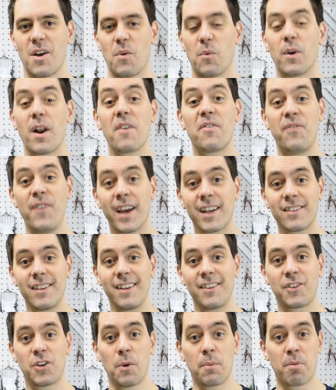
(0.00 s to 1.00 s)
When I fixed
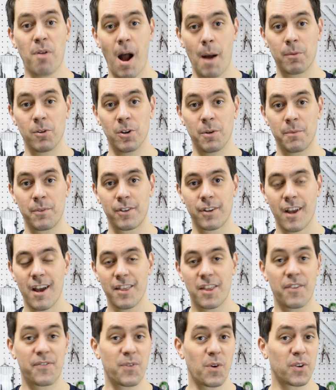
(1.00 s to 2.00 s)
these 2 problems,
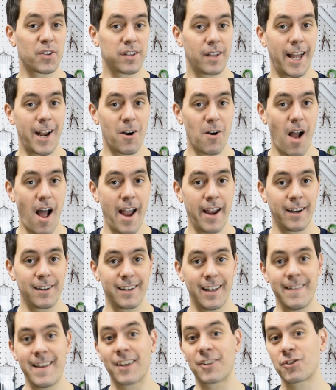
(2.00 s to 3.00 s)
the first layer height
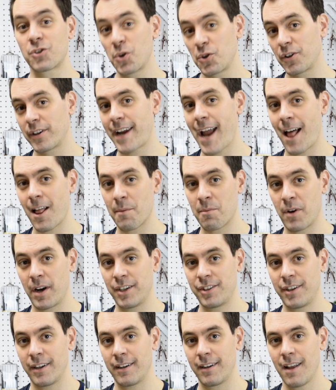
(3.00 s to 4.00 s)
and the extrusion
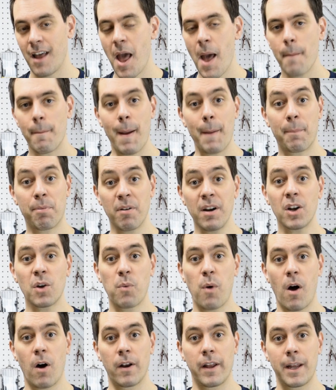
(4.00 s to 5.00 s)
calibration, my print
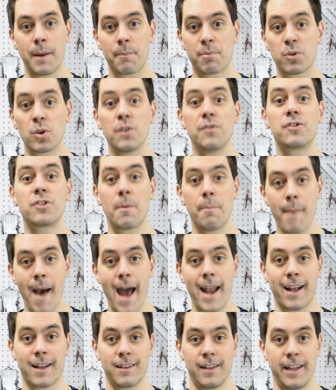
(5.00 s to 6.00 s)
quality improved
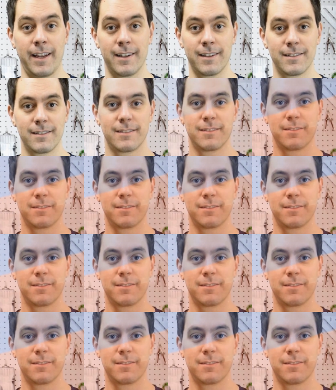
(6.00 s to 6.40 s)
dramatically.